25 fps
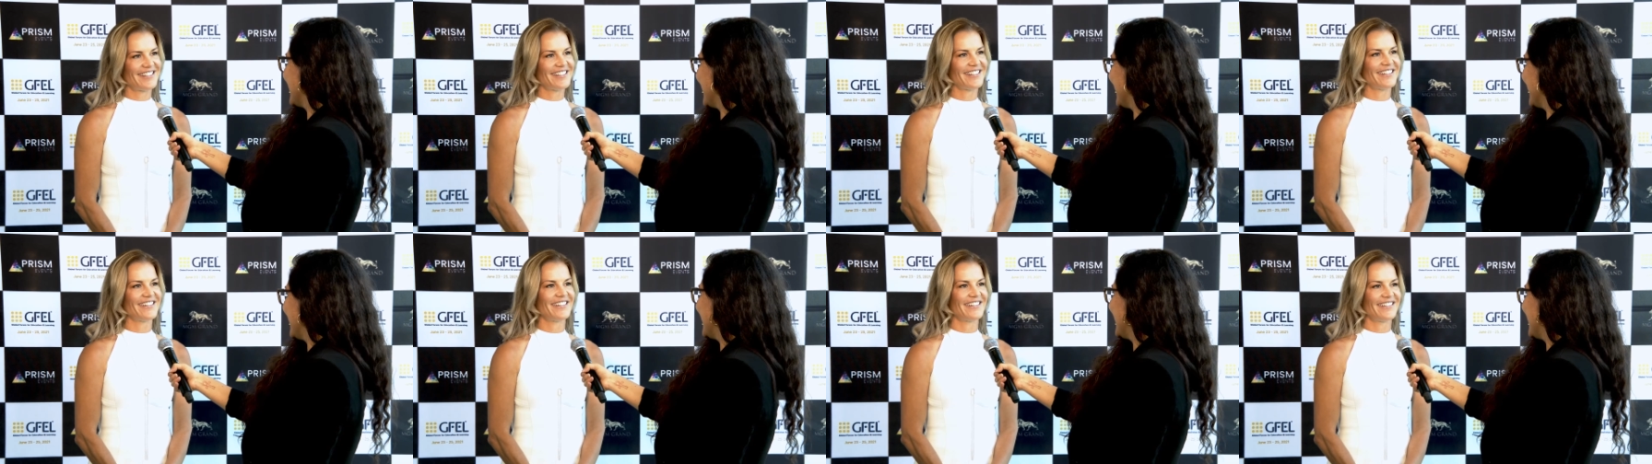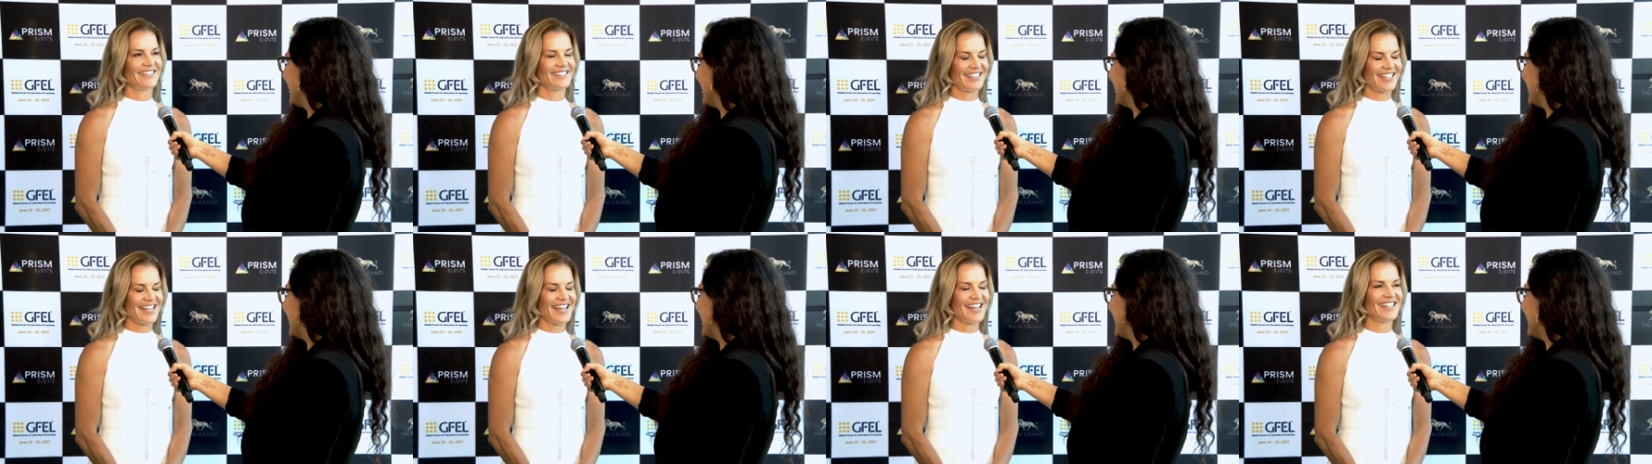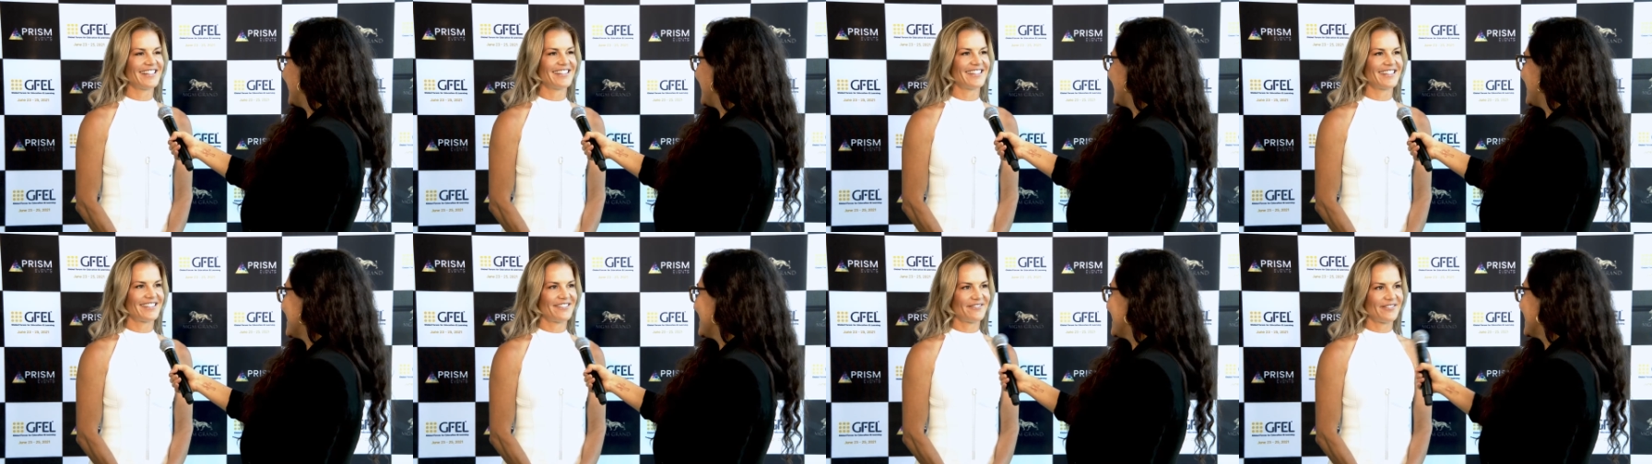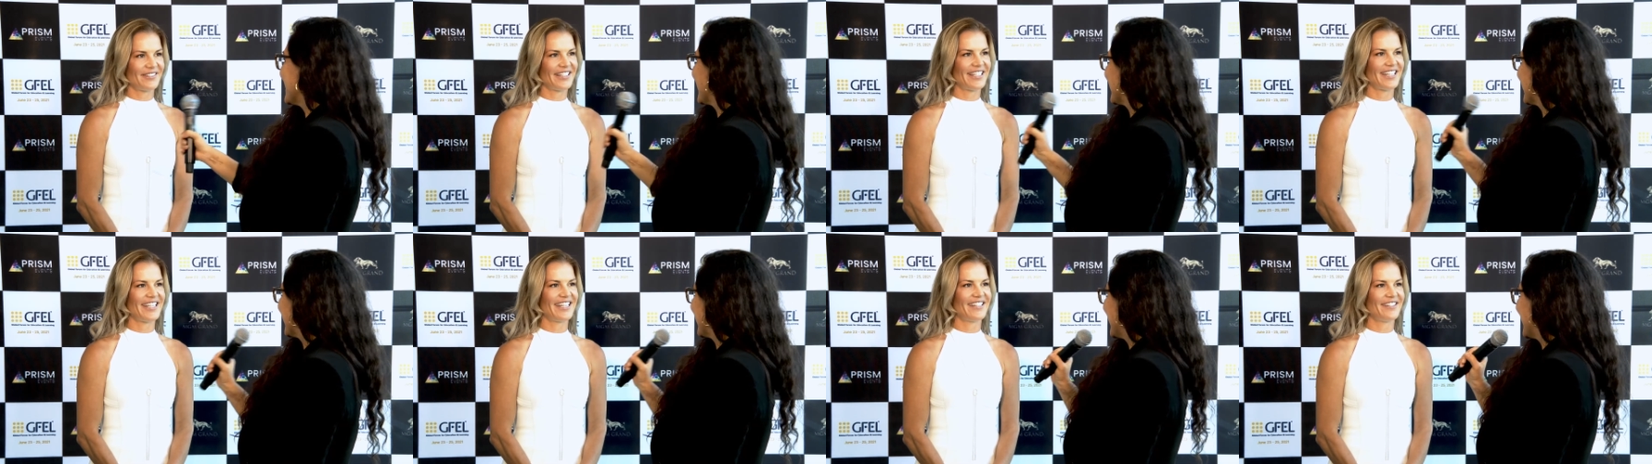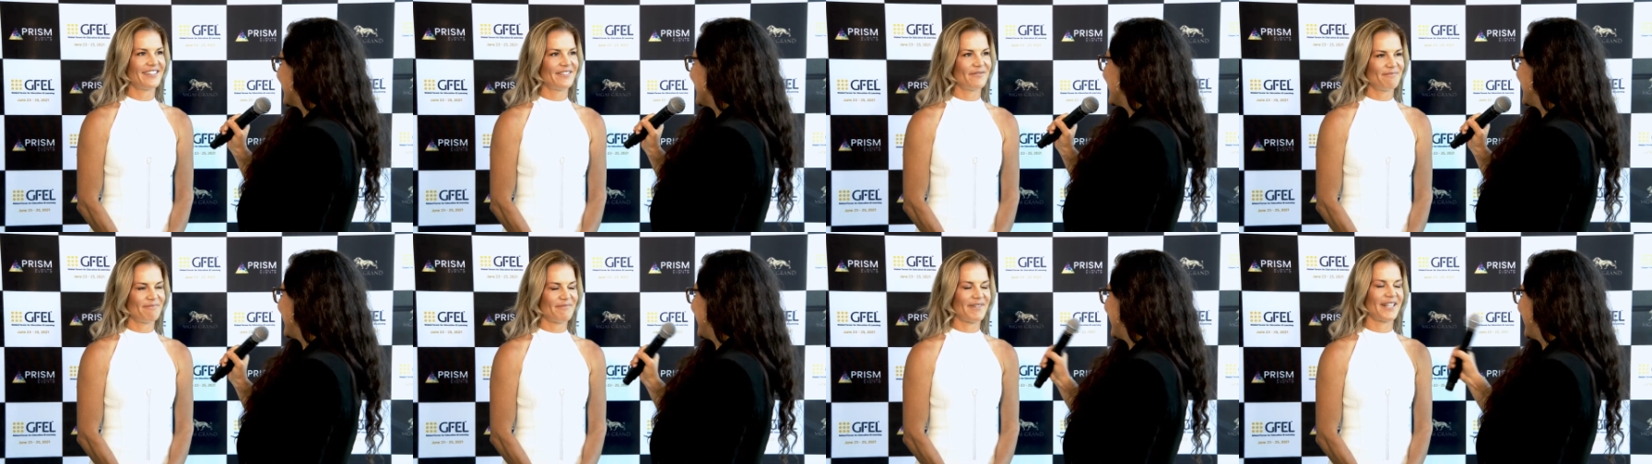So yeah, it's really
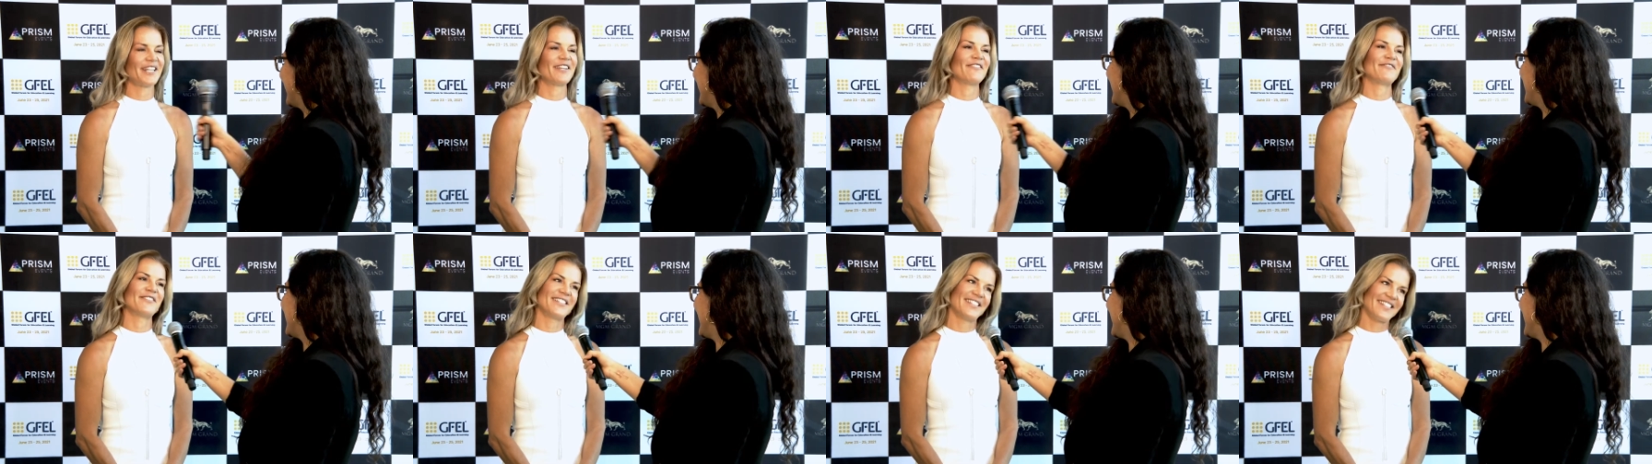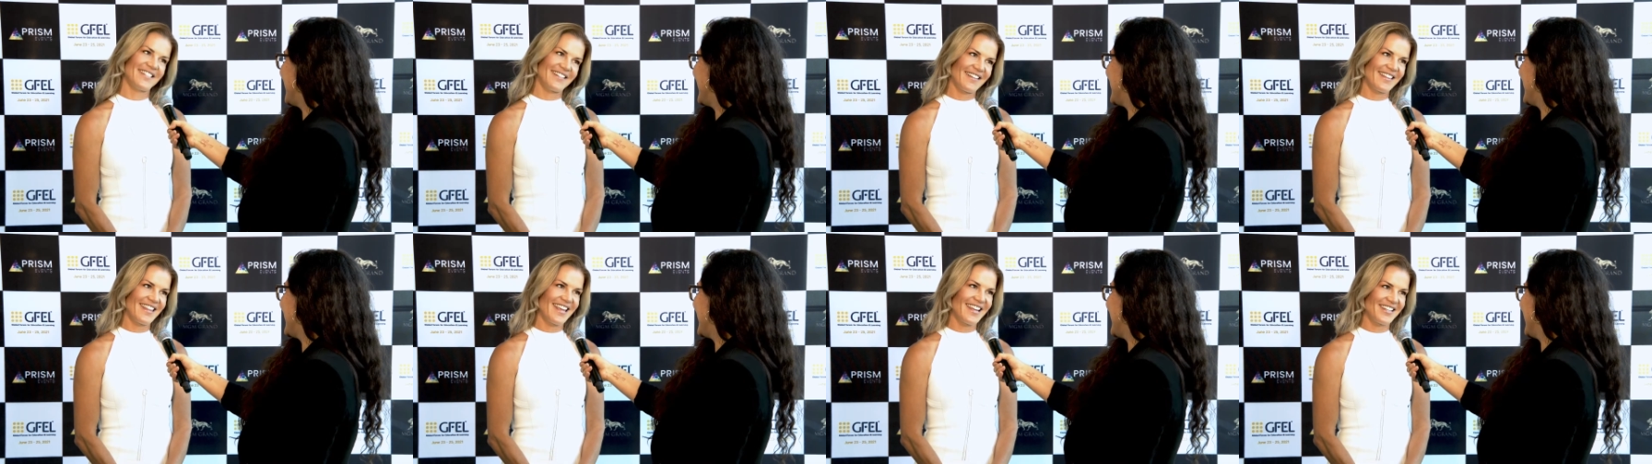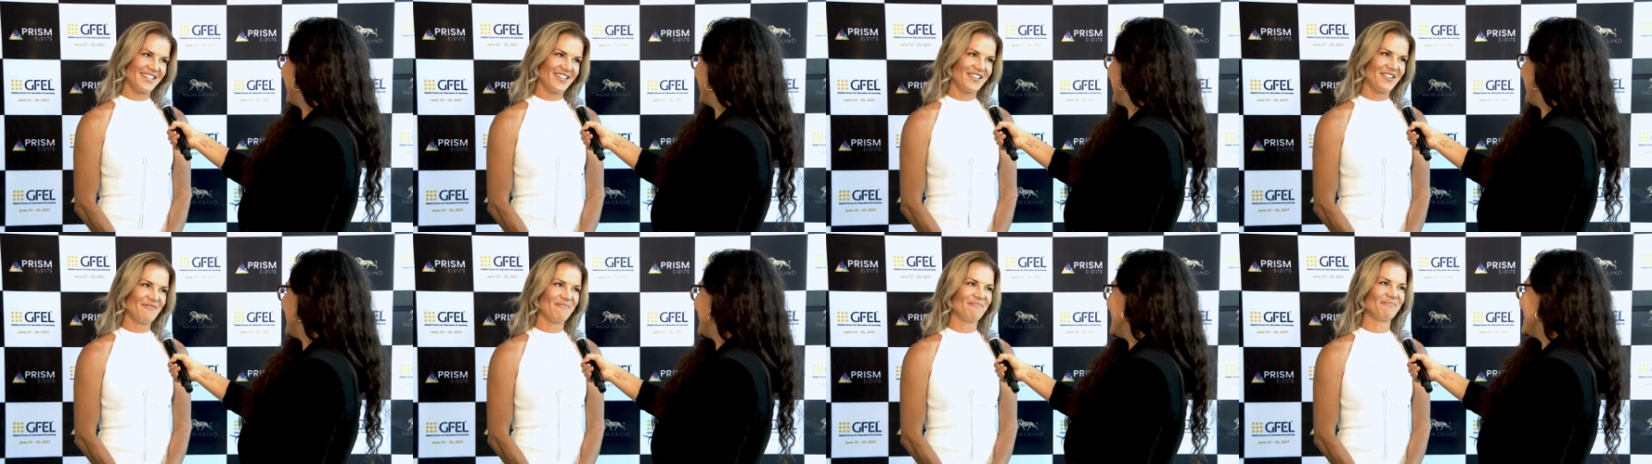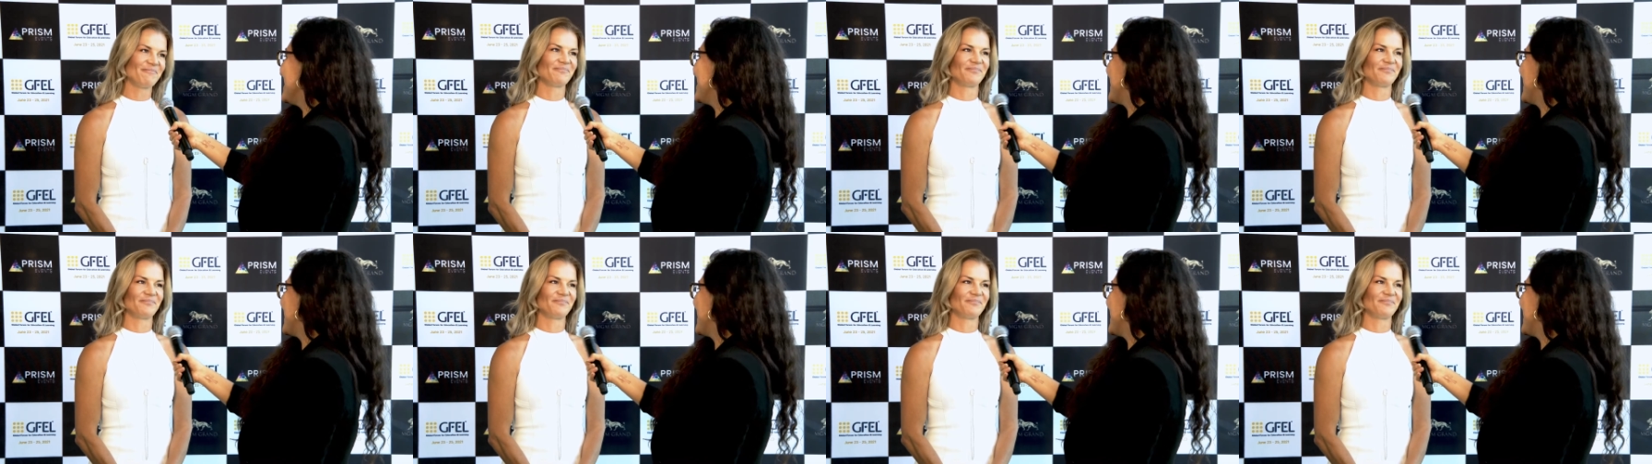magnificent. Thank you.